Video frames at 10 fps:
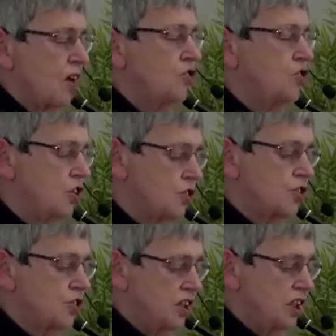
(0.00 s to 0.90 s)

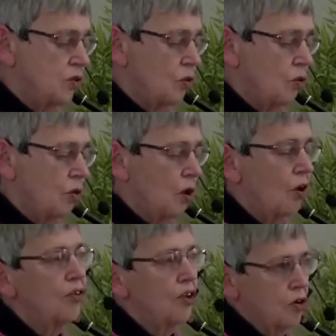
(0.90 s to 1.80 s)
Jesus did it all
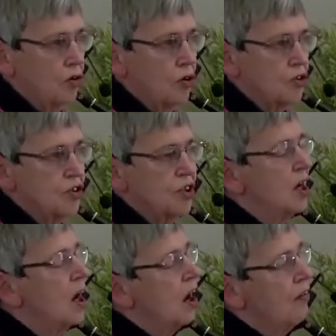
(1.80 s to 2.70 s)
on the cross.
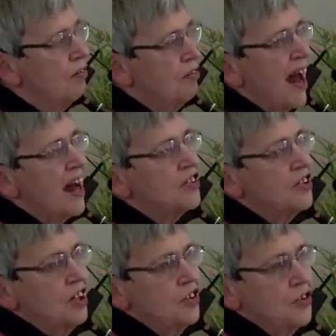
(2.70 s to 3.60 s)
And that
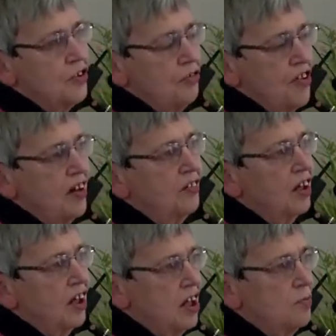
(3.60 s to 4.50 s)
is the thing
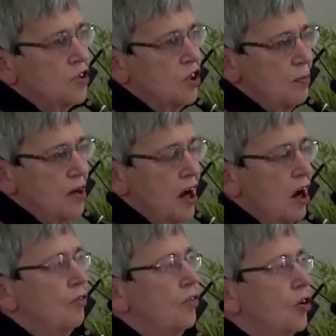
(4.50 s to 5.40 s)
that keeps coming
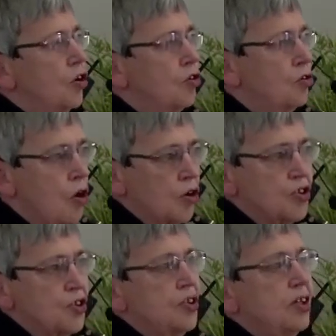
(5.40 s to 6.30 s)
out. The
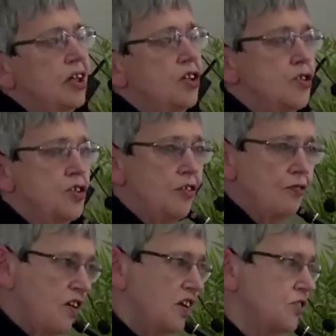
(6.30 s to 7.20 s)
cross is the
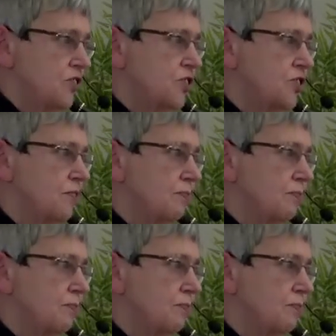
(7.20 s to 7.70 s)
offense.